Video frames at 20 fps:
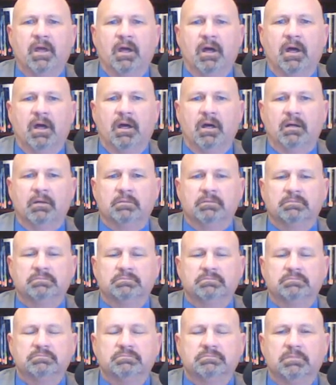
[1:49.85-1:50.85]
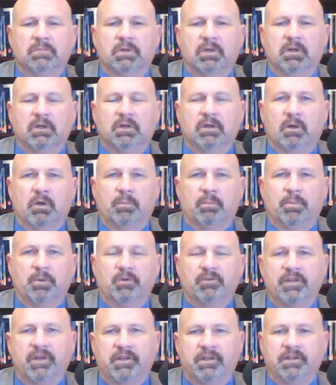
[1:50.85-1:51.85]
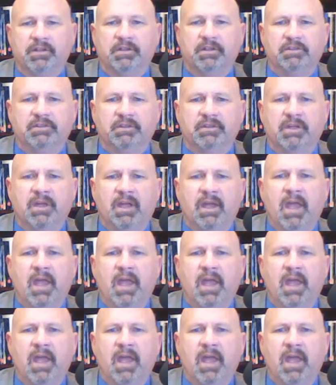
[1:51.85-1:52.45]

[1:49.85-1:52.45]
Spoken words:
or personality condition,